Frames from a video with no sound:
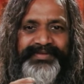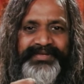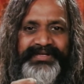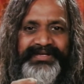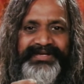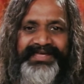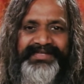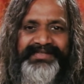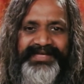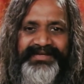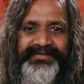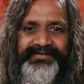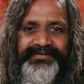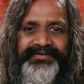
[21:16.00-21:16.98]
Like
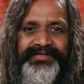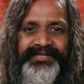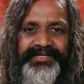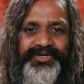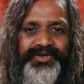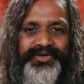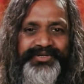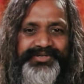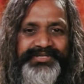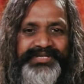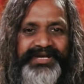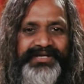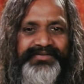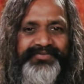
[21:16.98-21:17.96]
that, a thought
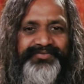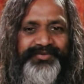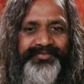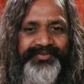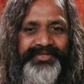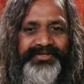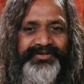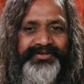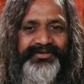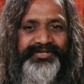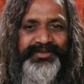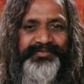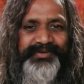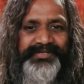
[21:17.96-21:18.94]
starts from the
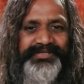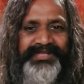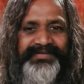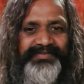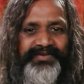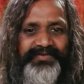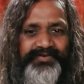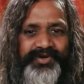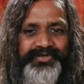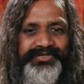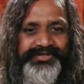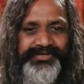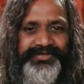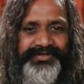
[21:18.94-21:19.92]
deepest level of
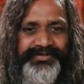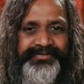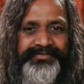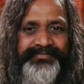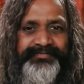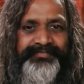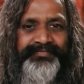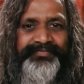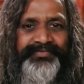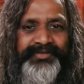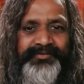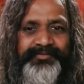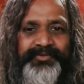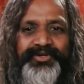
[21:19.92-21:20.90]
consciousness.
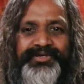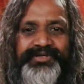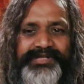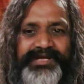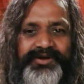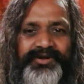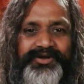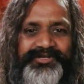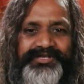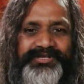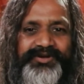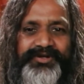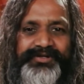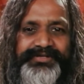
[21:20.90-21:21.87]
Modern psychology
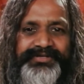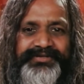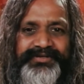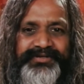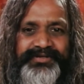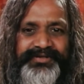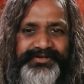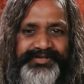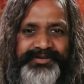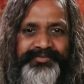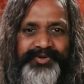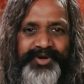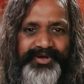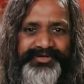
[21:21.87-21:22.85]
calls it
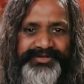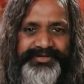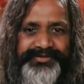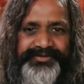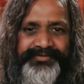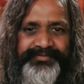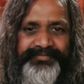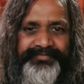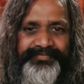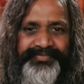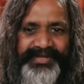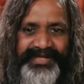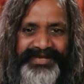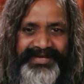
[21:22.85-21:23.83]
subconscious.
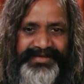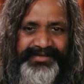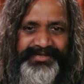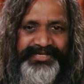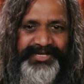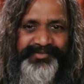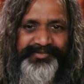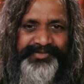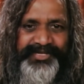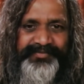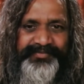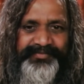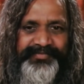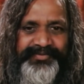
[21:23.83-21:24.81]
And as it comes
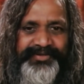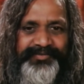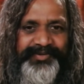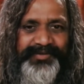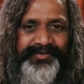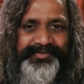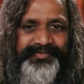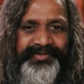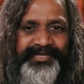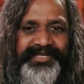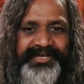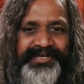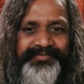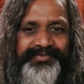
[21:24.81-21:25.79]
up, it becomes bigger
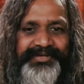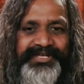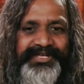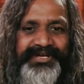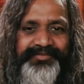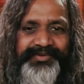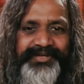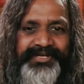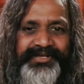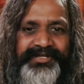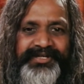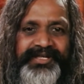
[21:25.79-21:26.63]
and bigger and bigger.